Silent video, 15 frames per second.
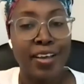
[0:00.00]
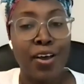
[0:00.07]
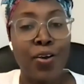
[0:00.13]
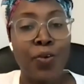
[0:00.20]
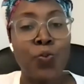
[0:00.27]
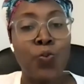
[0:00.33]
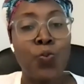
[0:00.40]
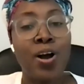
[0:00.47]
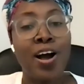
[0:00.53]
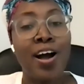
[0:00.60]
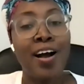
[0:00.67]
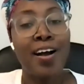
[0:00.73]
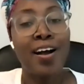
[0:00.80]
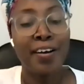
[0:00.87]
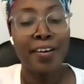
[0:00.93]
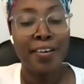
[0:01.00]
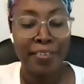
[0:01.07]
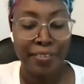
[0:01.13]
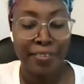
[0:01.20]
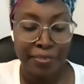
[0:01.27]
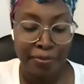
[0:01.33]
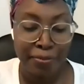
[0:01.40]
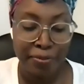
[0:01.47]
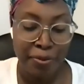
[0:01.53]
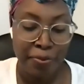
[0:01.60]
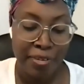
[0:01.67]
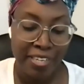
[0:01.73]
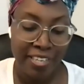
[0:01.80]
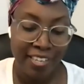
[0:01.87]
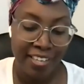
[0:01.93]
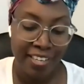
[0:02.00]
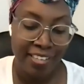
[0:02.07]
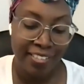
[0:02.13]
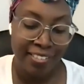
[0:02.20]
Um, wow. Oh my gosh.